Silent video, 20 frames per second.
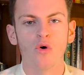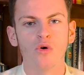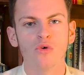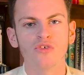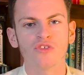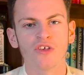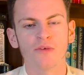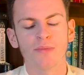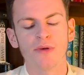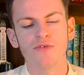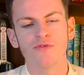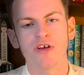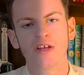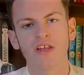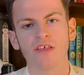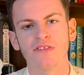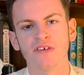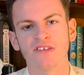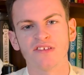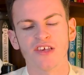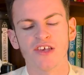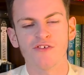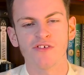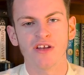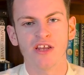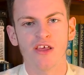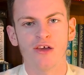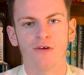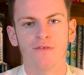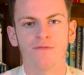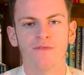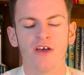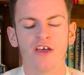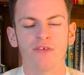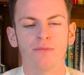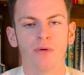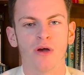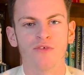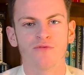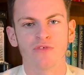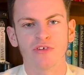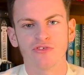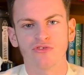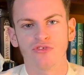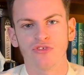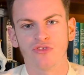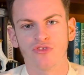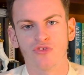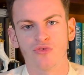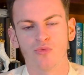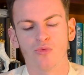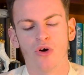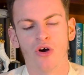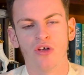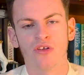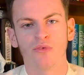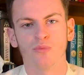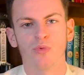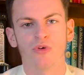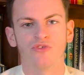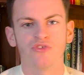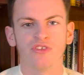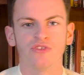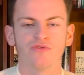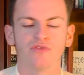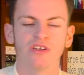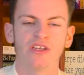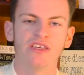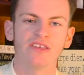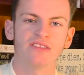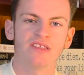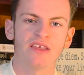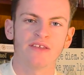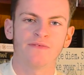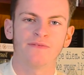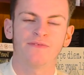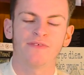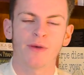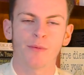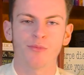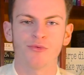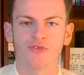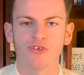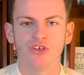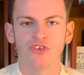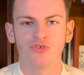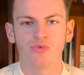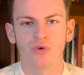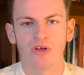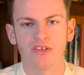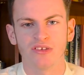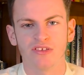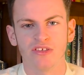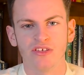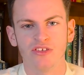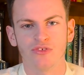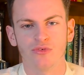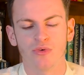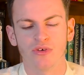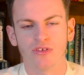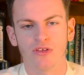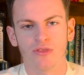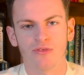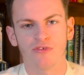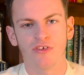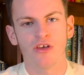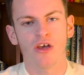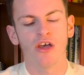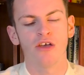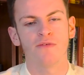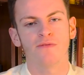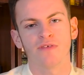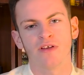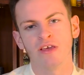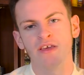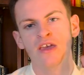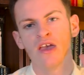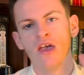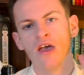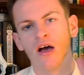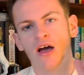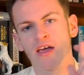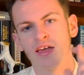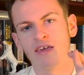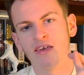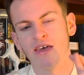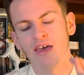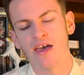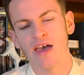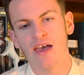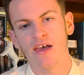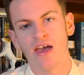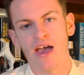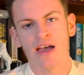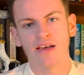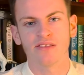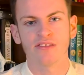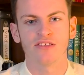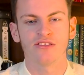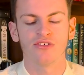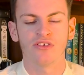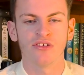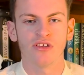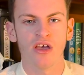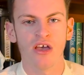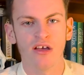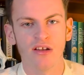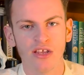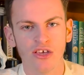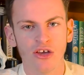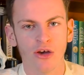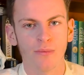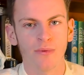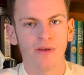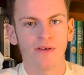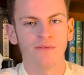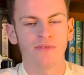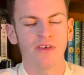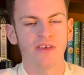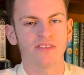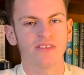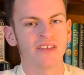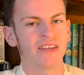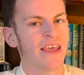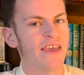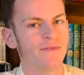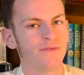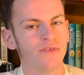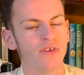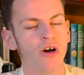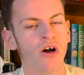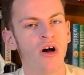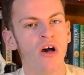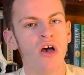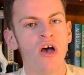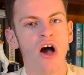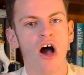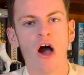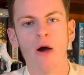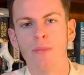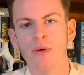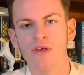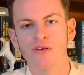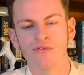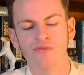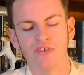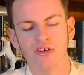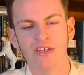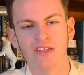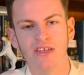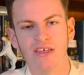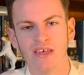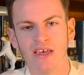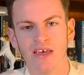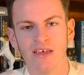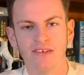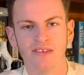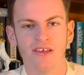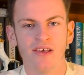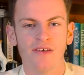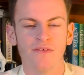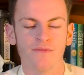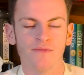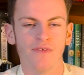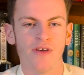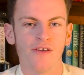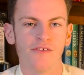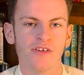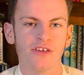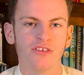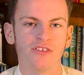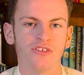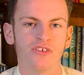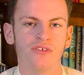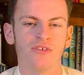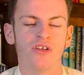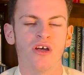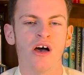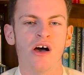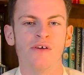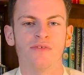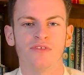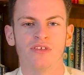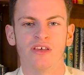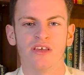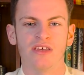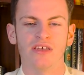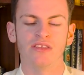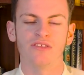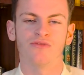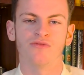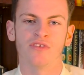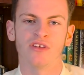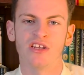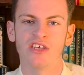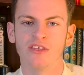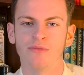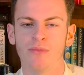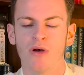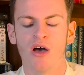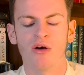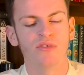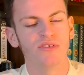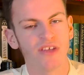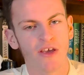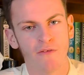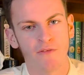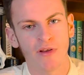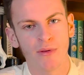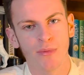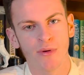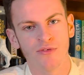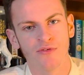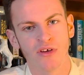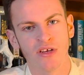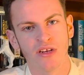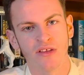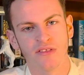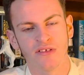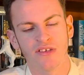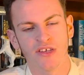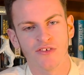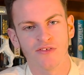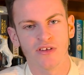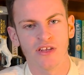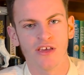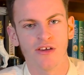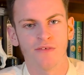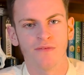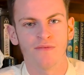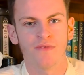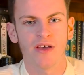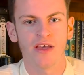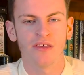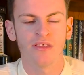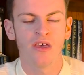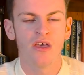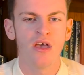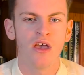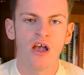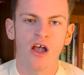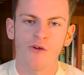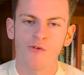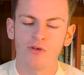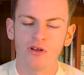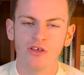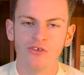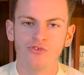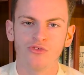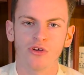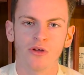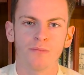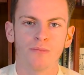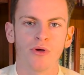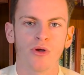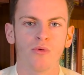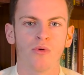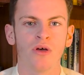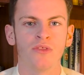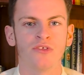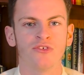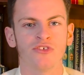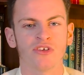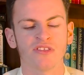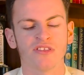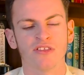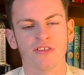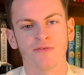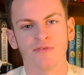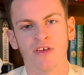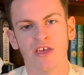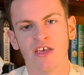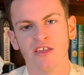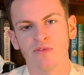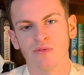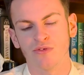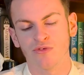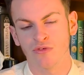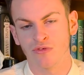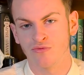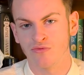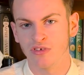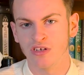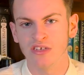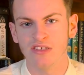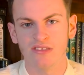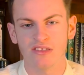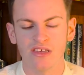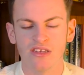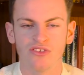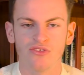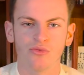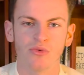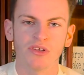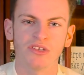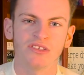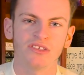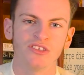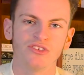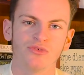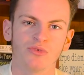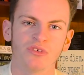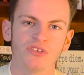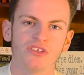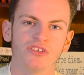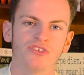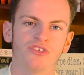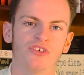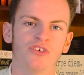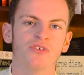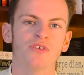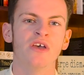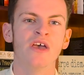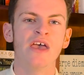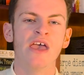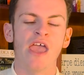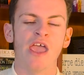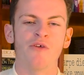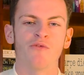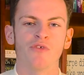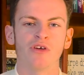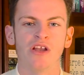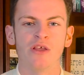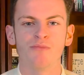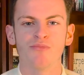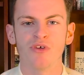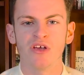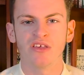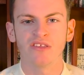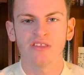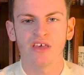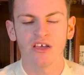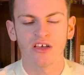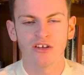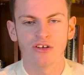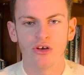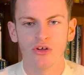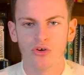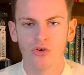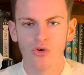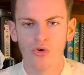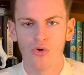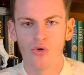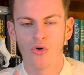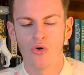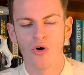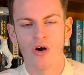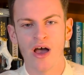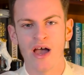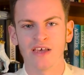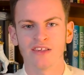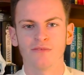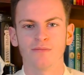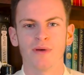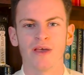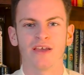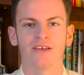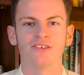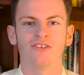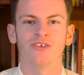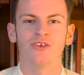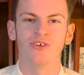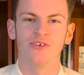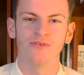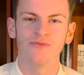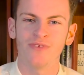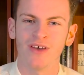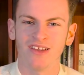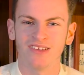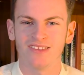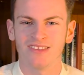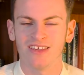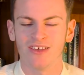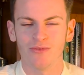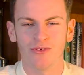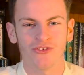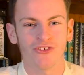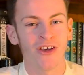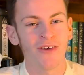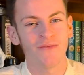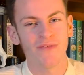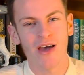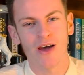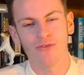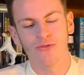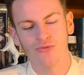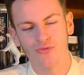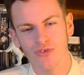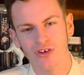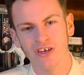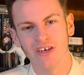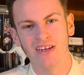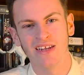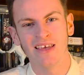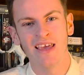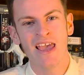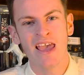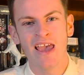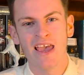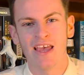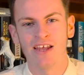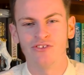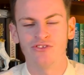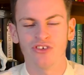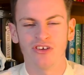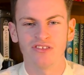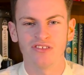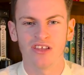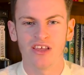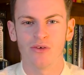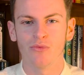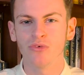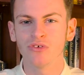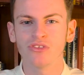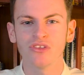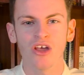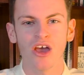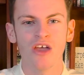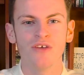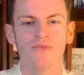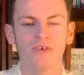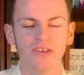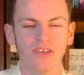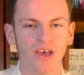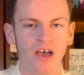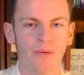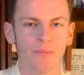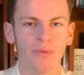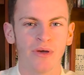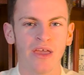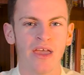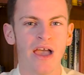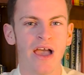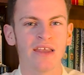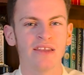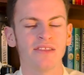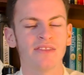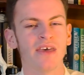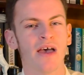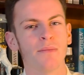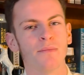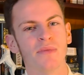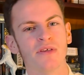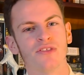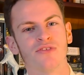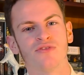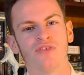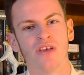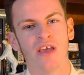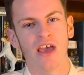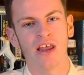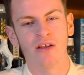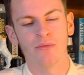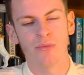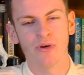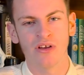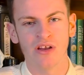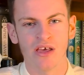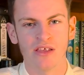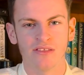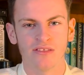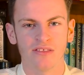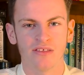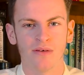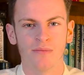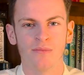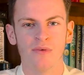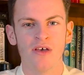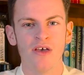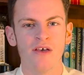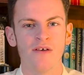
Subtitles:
will also be reading The Tyranny of Faith by Richard Swan, which is released in February 2023. Hopefully, I can get access to an early copy of this, and if not, I'll be reading it very soon after its release. But I will definitely be reading The Tyranny of Faith. I really enjoyed Book 1, The Justice of Kings, which was released in 2022. It really brings that kind of lore aspect to fantasy, which I found really interesting. It wasn't overdone, but it added that mystery element and some